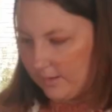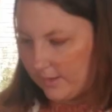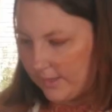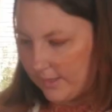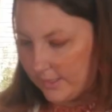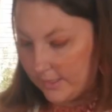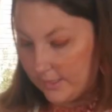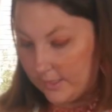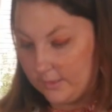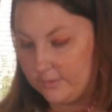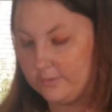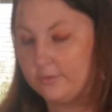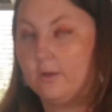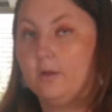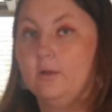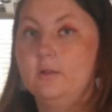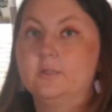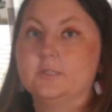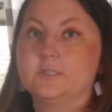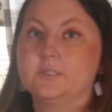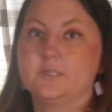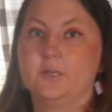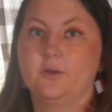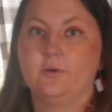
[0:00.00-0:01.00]
And
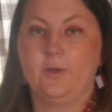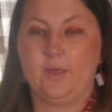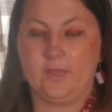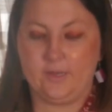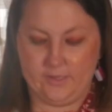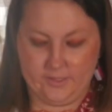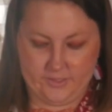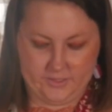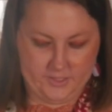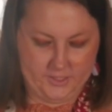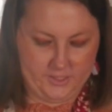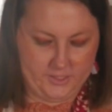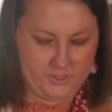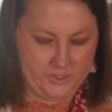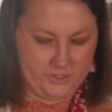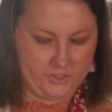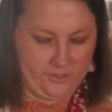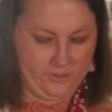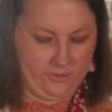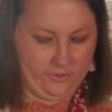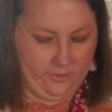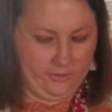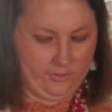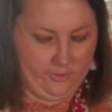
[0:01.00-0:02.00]
also an
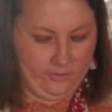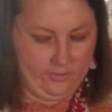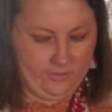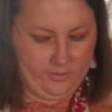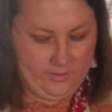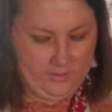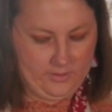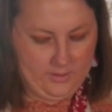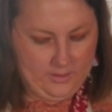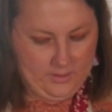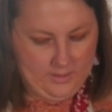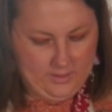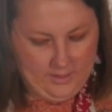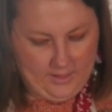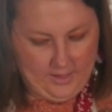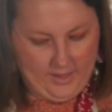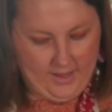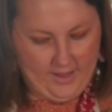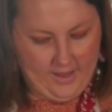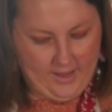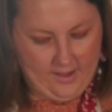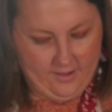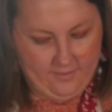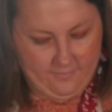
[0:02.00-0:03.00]
additional
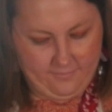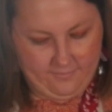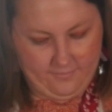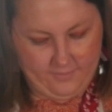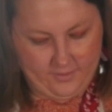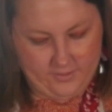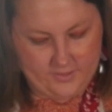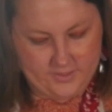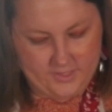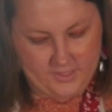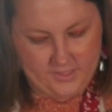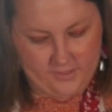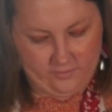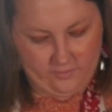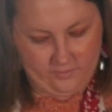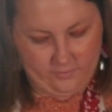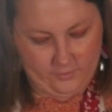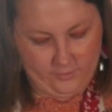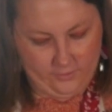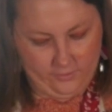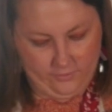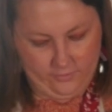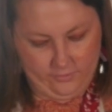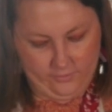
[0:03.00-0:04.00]
1/2
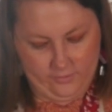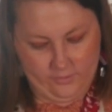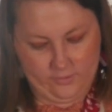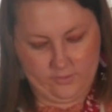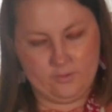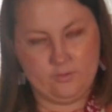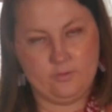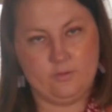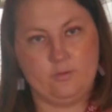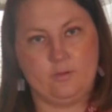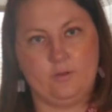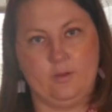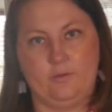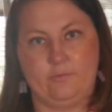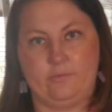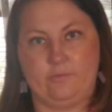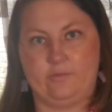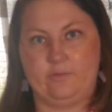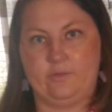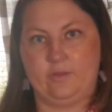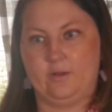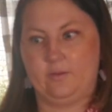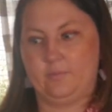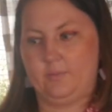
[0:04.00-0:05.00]
teaspoon of
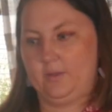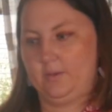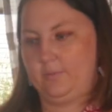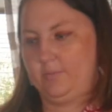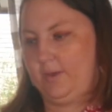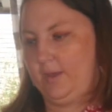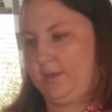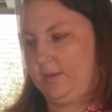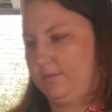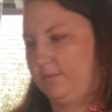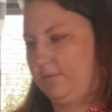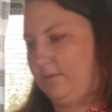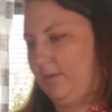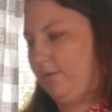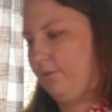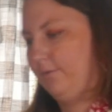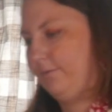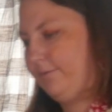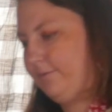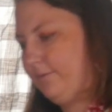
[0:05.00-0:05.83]
cinnamon by itself.